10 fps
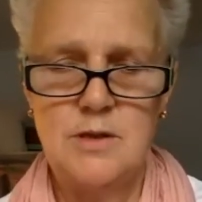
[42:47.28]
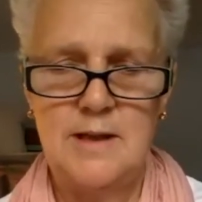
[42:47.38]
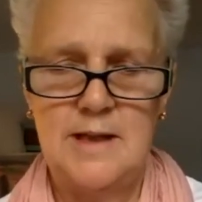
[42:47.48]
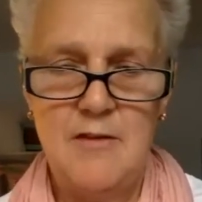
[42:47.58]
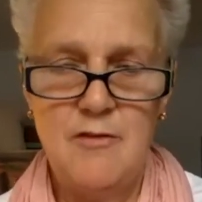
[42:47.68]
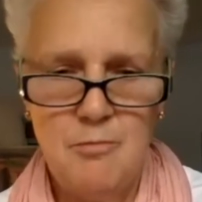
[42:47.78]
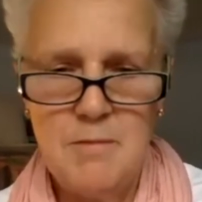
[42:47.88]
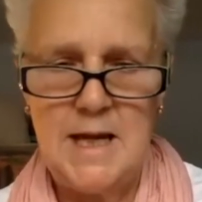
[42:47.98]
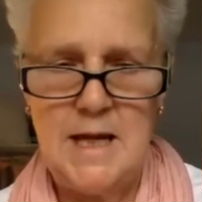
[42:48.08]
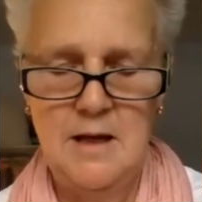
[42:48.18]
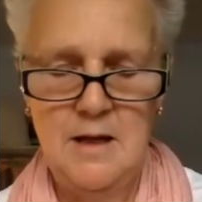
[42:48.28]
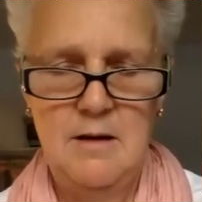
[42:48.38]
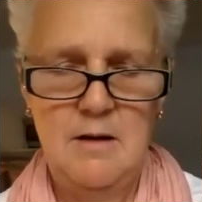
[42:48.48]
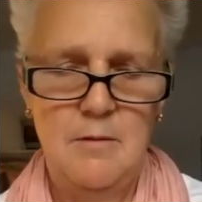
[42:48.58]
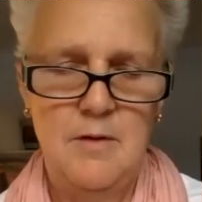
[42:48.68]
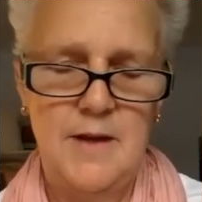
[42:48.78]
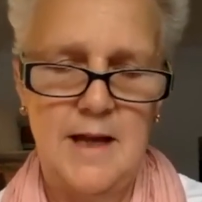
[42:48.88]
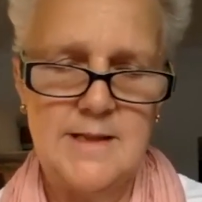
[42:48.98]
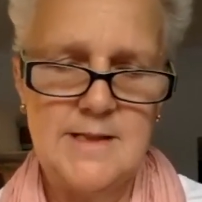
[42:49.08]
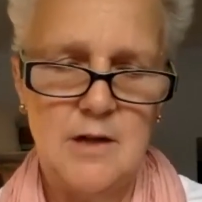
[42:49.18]
give me
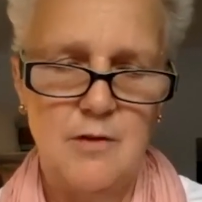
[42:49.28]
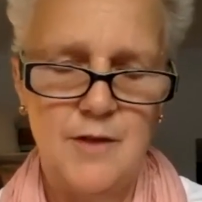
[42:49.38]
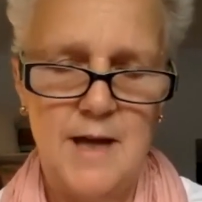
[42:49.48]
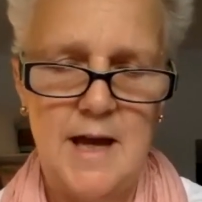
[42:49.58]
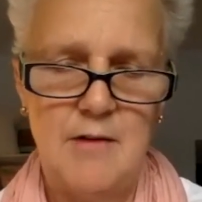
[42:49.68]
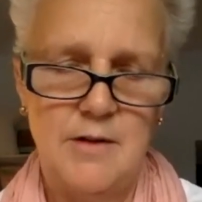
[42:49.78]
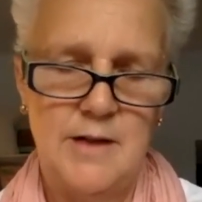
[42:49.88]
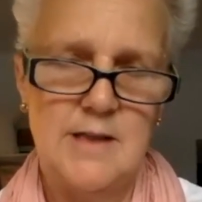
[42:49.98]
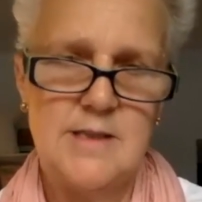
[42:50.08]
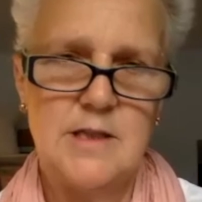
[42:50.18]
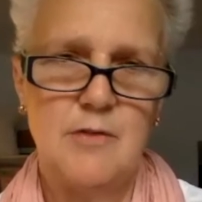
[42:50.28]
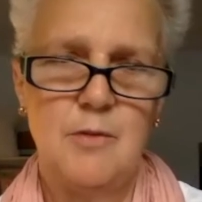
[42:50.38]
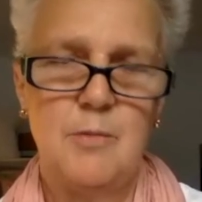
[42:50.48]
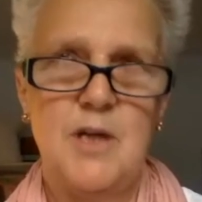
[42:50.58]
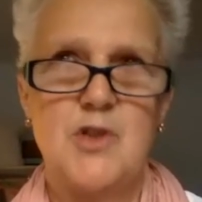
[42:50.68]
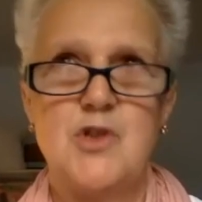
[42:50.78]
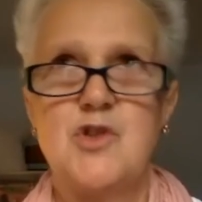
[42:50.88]
that self-care and that self-compassion.